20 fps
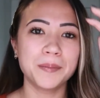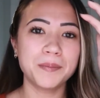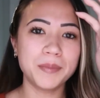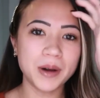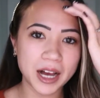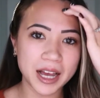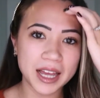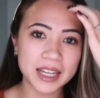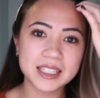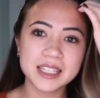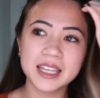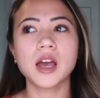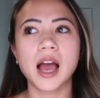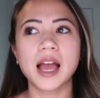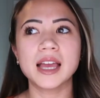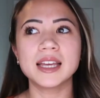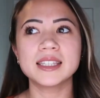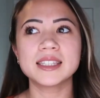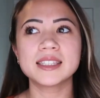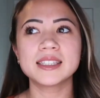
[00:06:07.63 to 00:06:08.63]
But
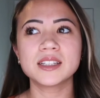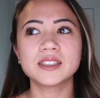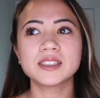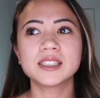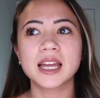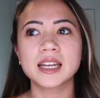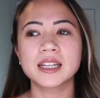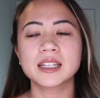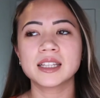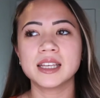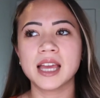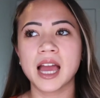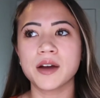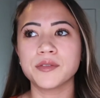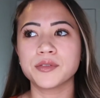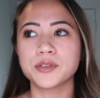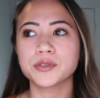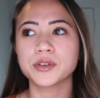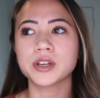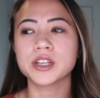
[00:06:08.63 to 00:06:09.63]
I still technically
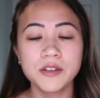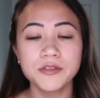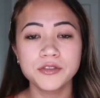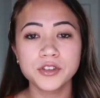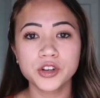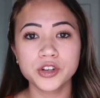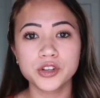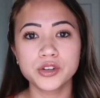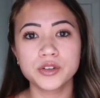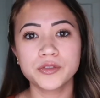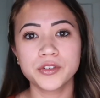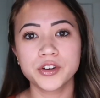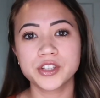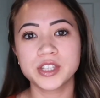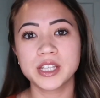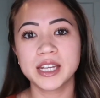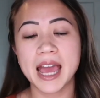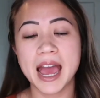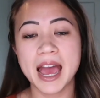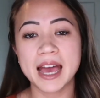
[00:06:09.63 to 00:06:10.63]
have 3. If your
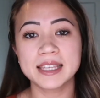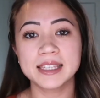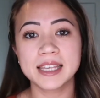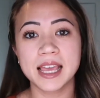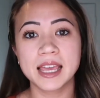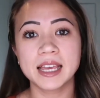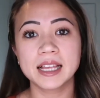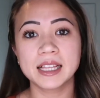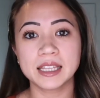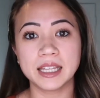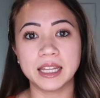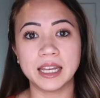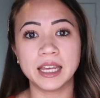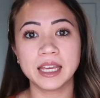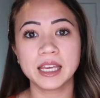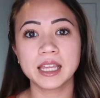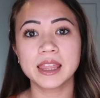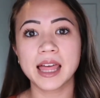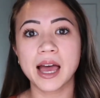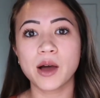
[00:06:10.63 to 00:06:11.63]
university has a
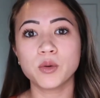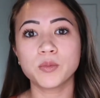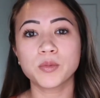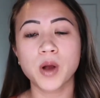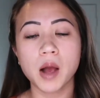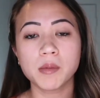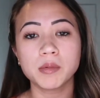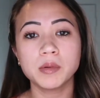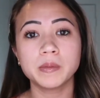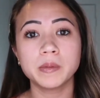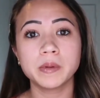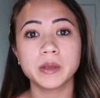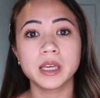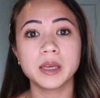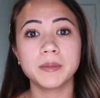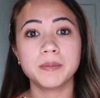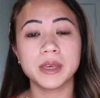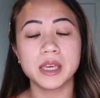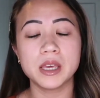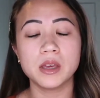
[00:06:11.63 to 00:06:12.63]
clinic, that will
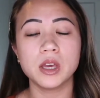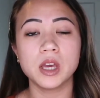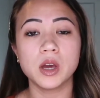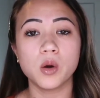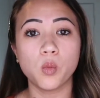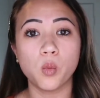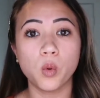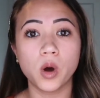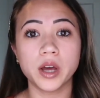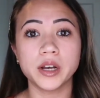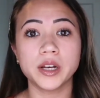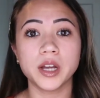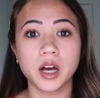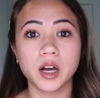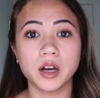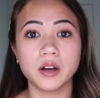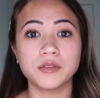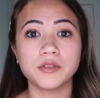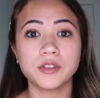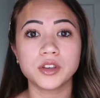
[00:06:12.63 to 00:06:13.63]
probably be one
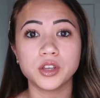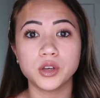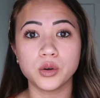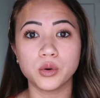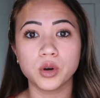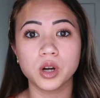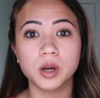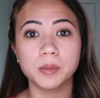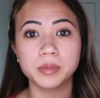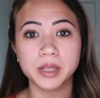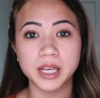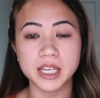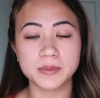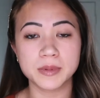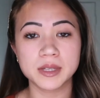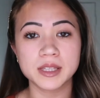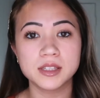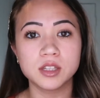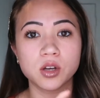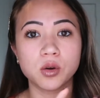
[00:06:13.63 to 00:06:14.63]
of your
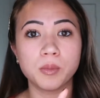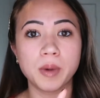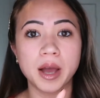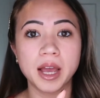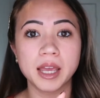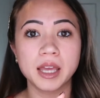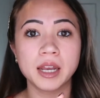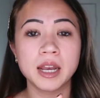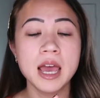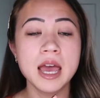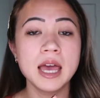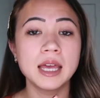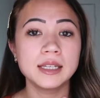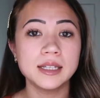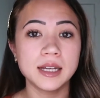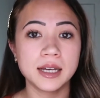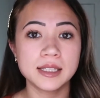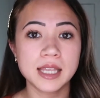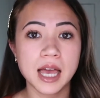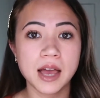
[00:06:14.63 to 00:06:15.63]
placements. So mine
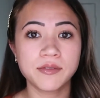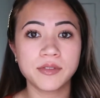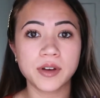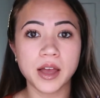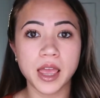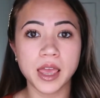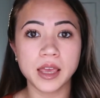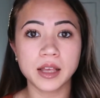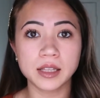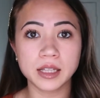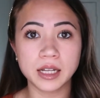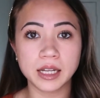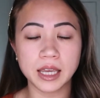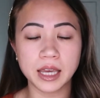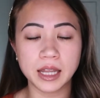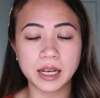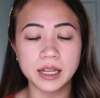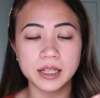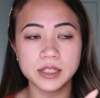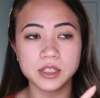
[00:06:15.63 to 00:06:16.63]
does have a clinic
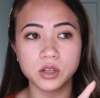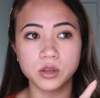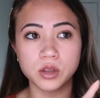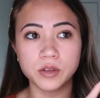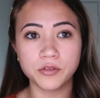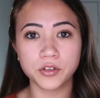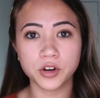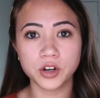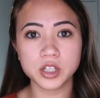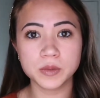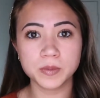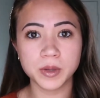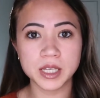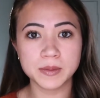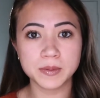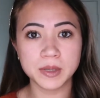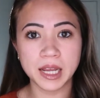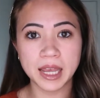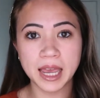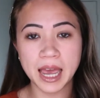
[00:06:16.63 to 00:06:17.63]
in it. So the first
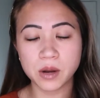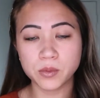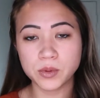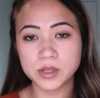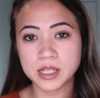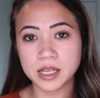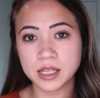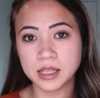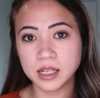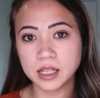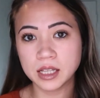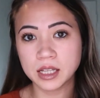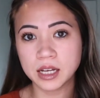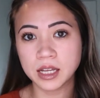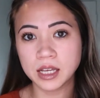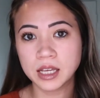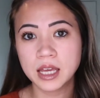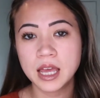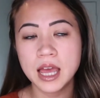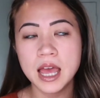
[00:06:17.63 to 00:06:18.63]
placement I had was in the
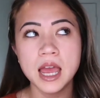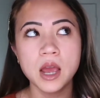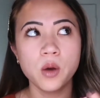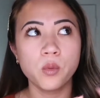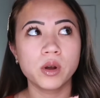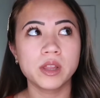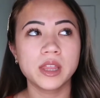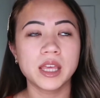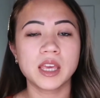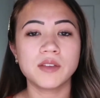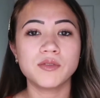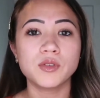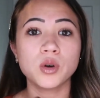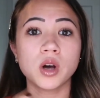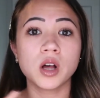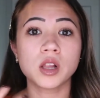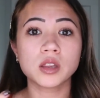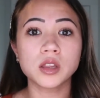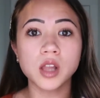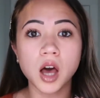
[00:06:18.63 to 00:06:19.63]
clinic, where they give you
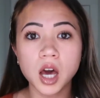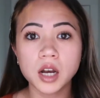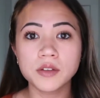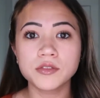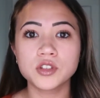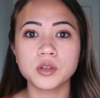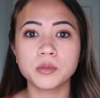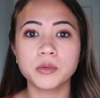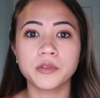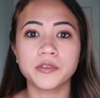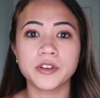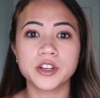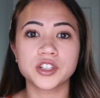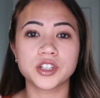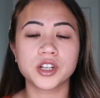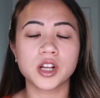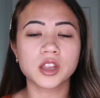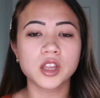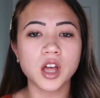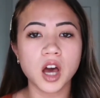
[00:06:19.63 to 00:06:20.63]
a lot of
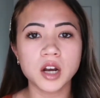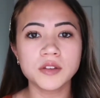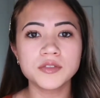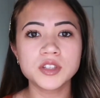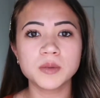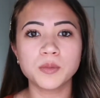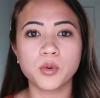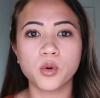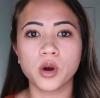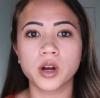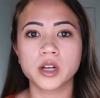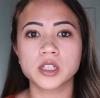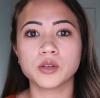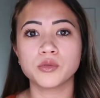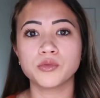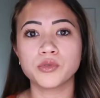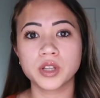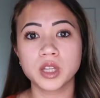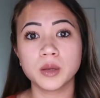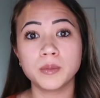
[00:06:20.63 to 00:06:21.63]
supervision, a lot of support
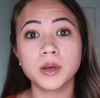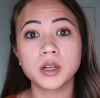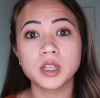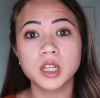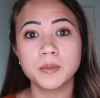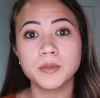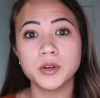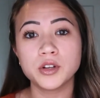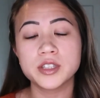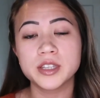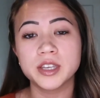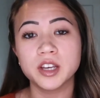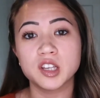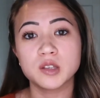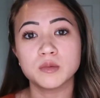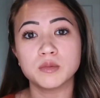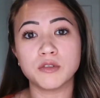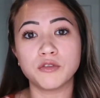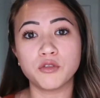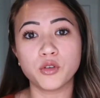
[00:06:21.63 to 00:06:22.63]
to really build up your
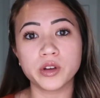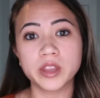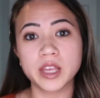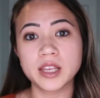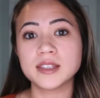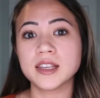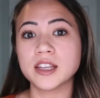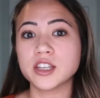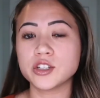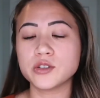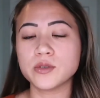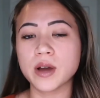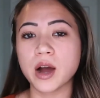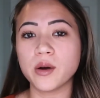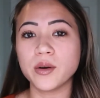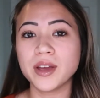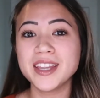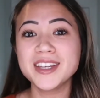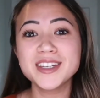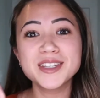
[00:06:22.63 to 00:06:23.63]
skills before they send you
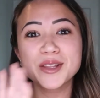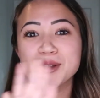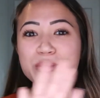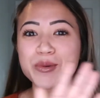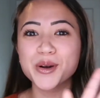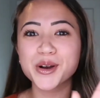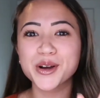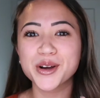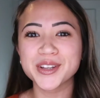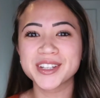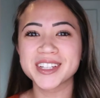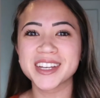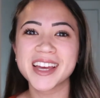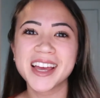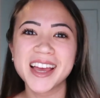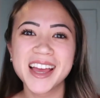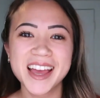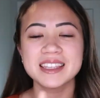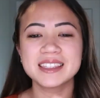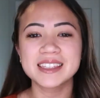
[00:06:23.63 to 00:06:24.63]
out into the world.
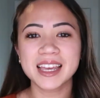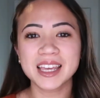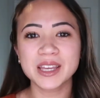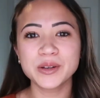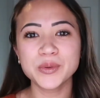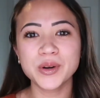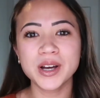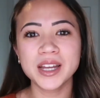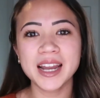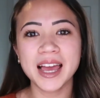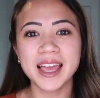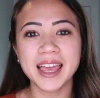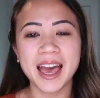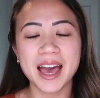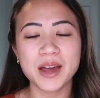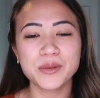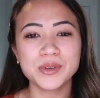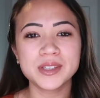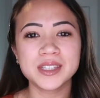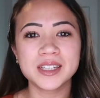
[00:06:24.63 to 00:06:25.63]
The second one I
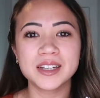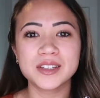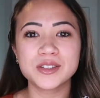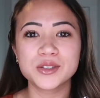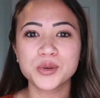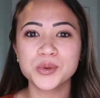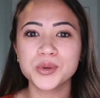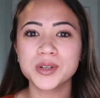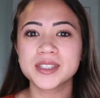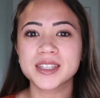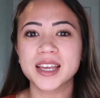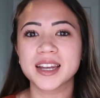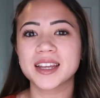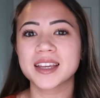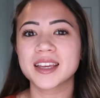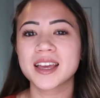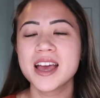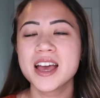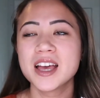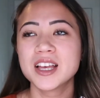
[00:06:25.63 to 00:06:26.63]
had was in a school
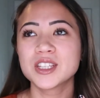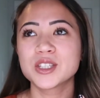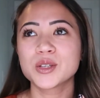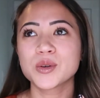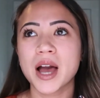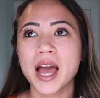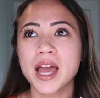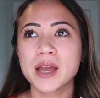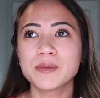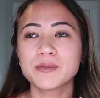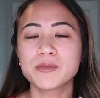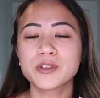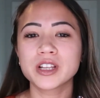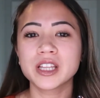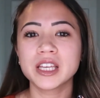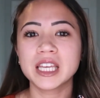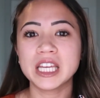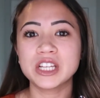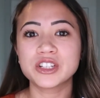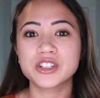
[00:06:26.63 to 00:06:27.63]
setting. So I am
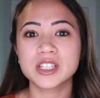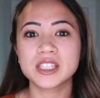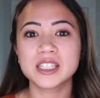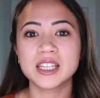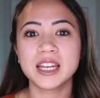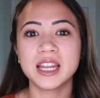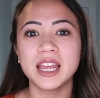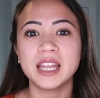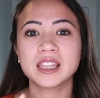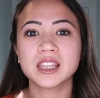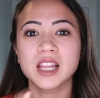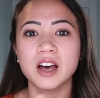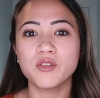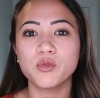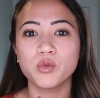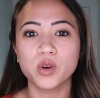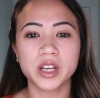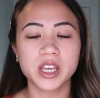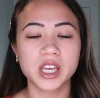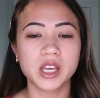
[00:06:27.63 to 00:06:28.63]
really interested and love
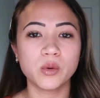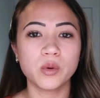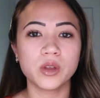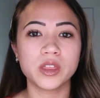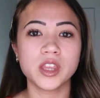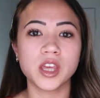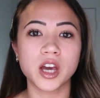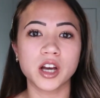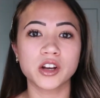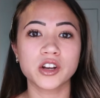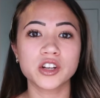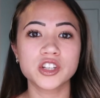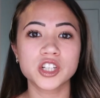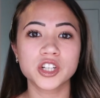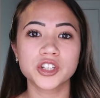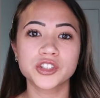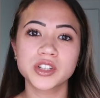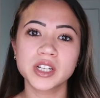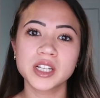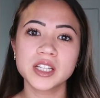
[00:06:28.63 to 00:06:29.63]
working with younger
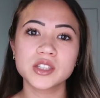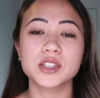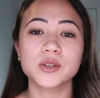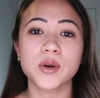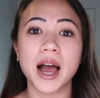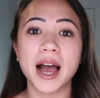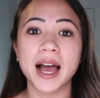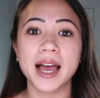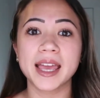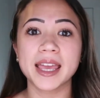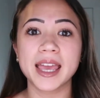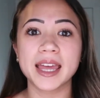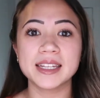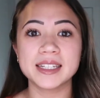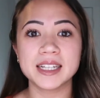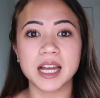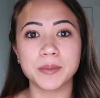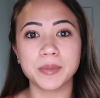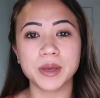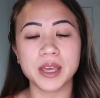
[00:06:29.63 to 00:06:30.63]
children. So I
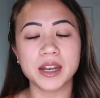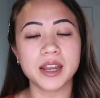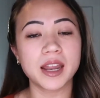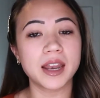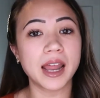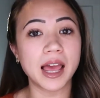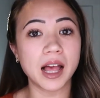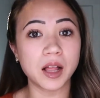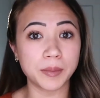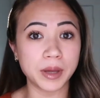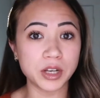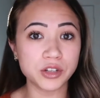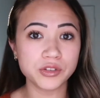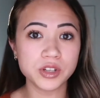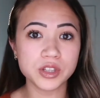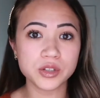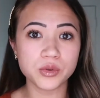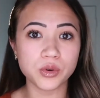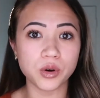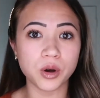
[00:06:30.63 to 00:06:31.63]
ended up in an
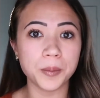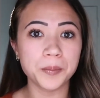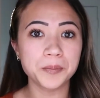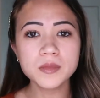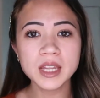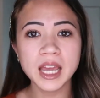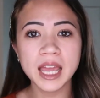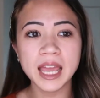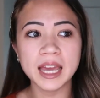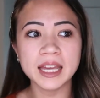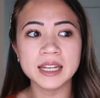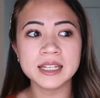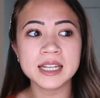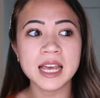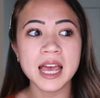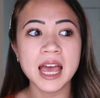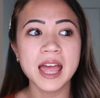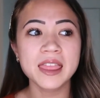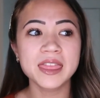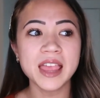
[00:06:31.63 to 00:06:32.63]
elementary school, and
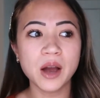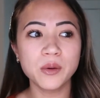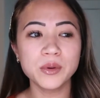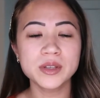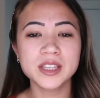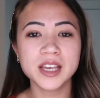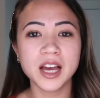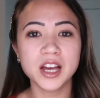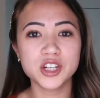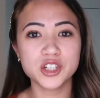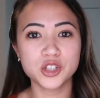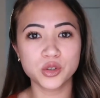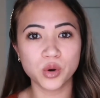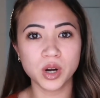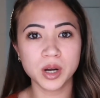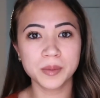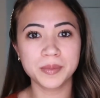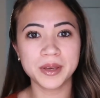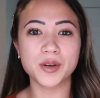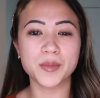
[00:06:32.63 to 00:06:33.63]
that was cut
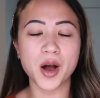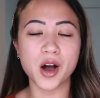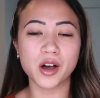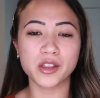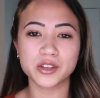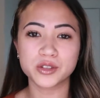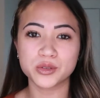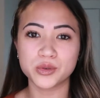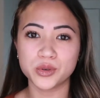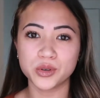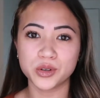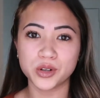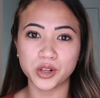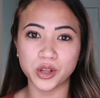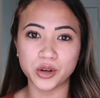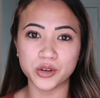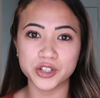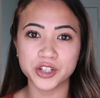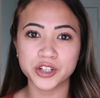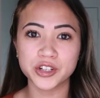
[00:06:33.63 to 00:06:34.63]
short from all the school
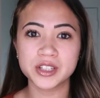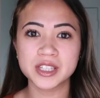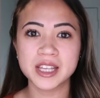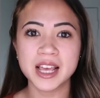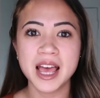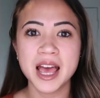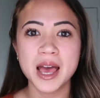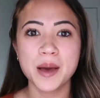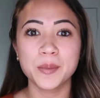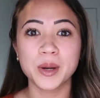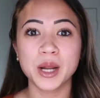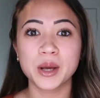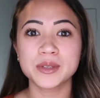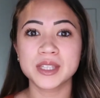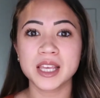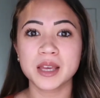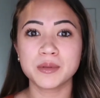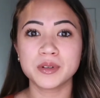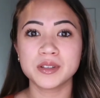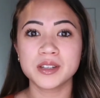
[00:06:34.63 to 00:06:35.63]
closures, but I
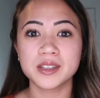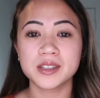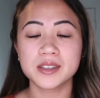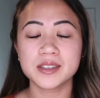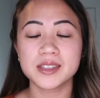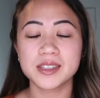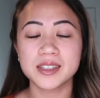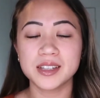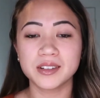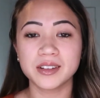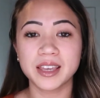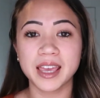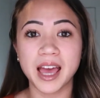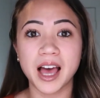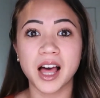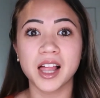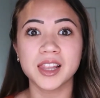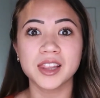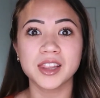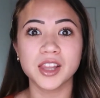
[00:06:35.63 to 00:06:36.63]
was able to still
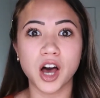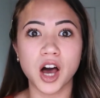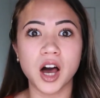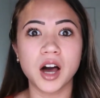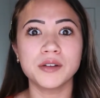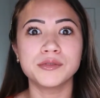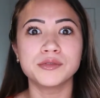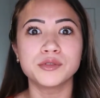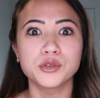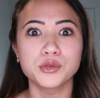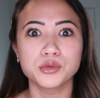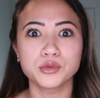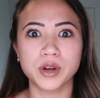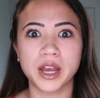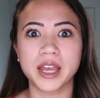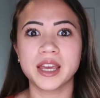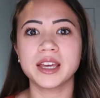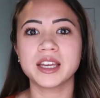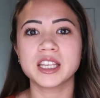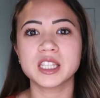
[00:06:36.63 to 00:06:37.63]
get a lot of
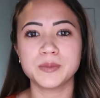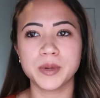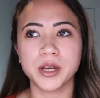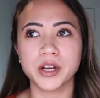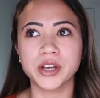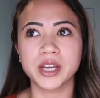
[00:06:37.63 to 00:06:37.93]
great experience.